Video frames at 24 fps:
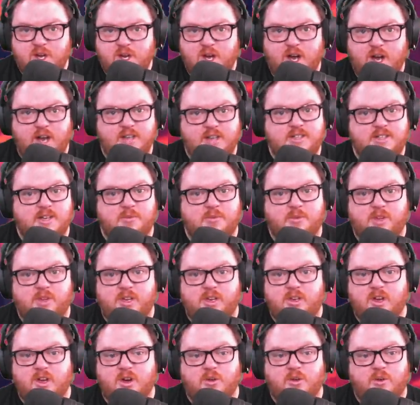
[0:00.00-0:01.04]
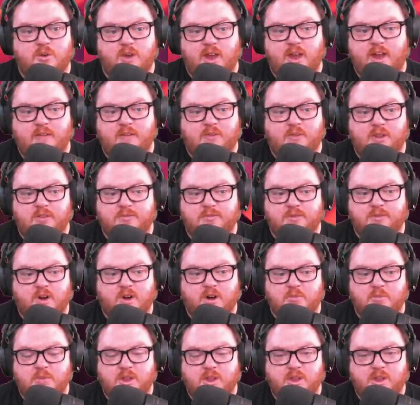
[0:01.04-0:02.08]
I typically don't heavily
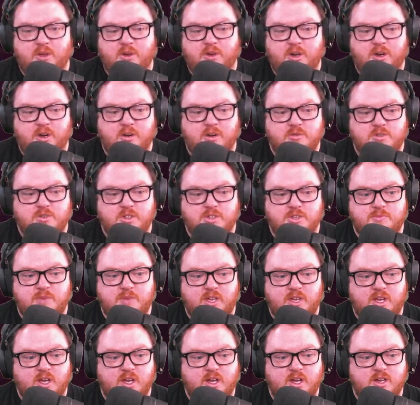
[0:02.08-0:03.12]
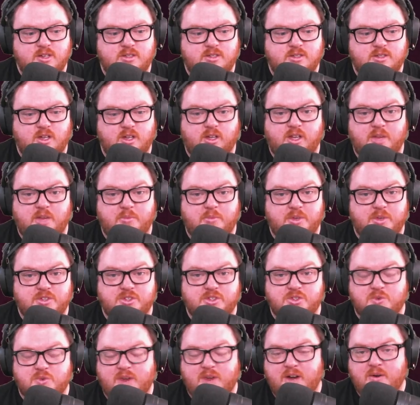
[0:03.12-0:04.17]
farm Midlothier just because Olympus
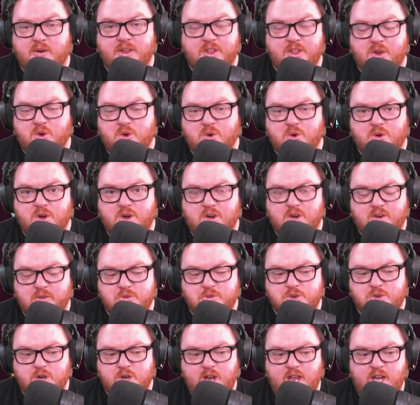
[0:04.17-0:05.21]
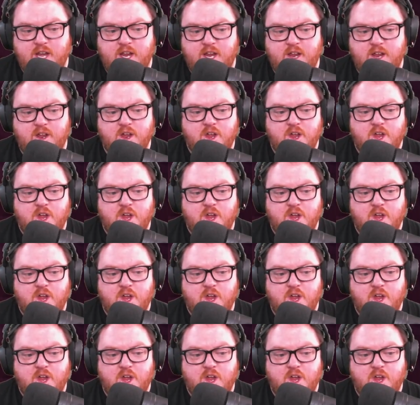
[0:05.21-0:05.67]
is right around the corner at Rupture 80,